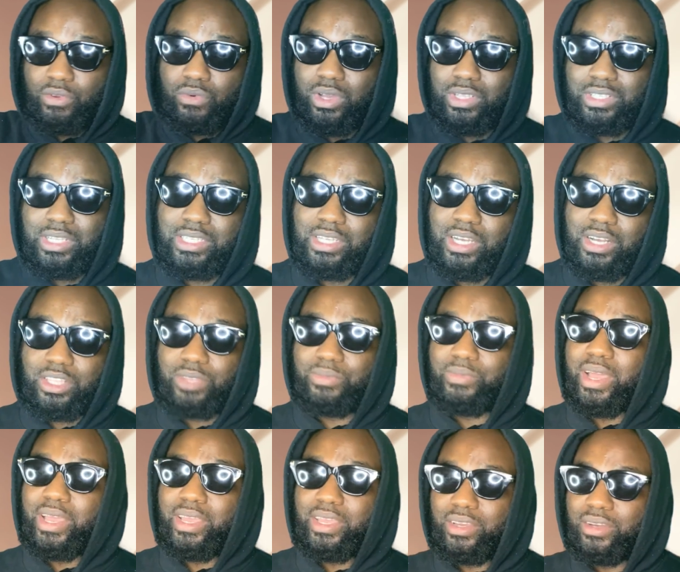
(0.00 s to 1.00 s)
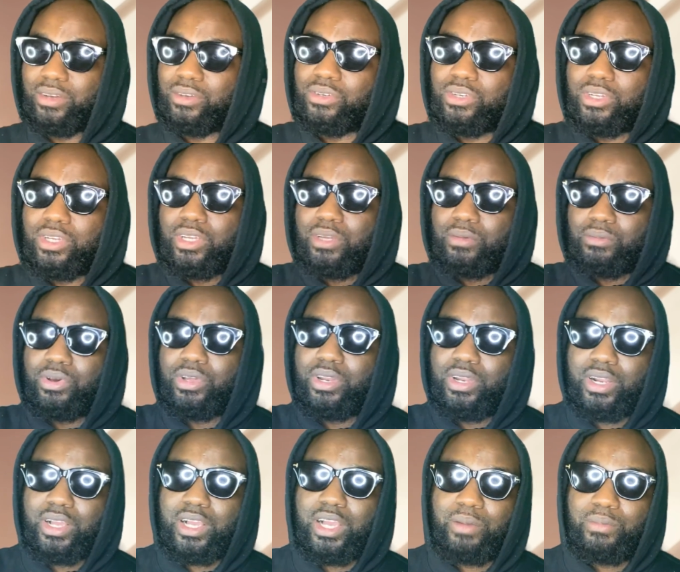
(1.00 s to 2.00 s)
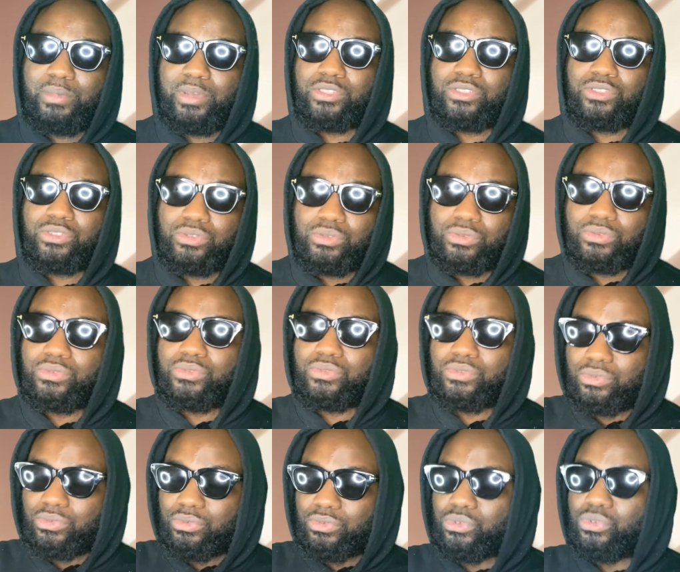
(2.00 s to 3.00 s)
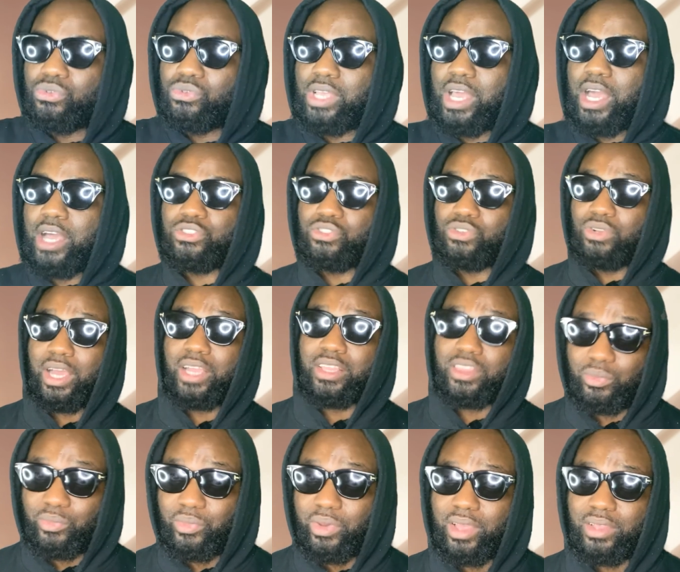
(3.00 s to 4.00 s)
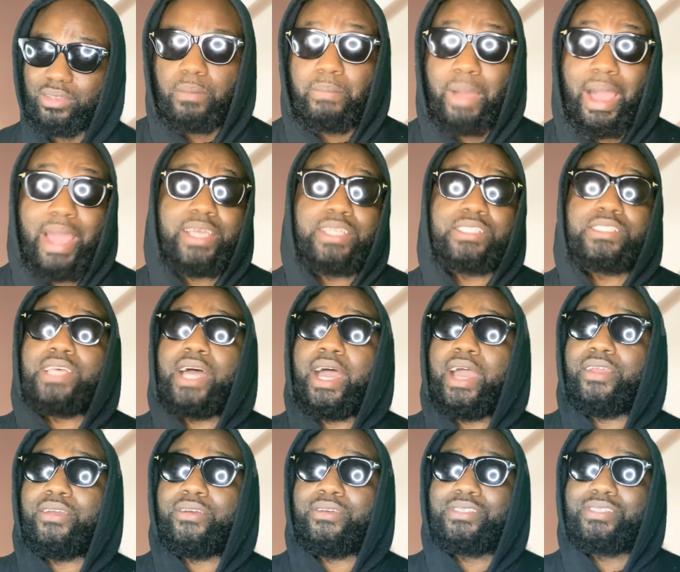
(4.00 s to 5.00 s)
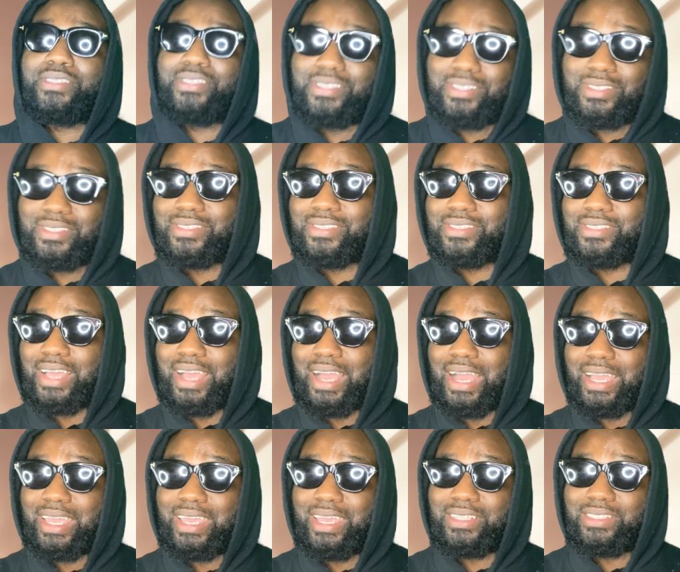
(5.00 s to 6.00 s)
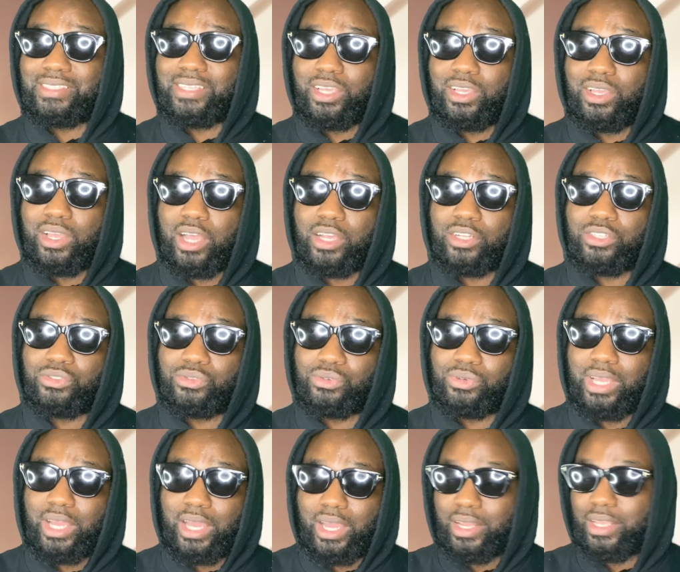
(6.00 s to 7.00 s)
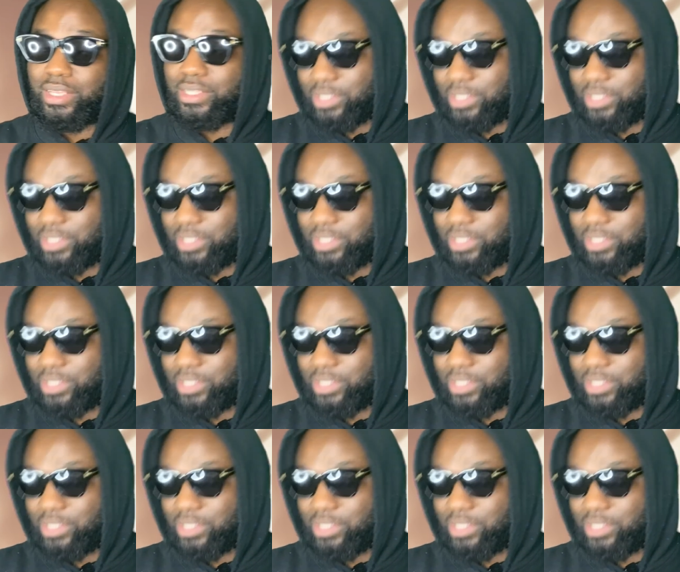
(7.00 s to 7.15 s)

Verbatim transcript: the ones I talked about here. Put in the comments whose house you like the best. My insiders. I can't tell you how truly I gotta get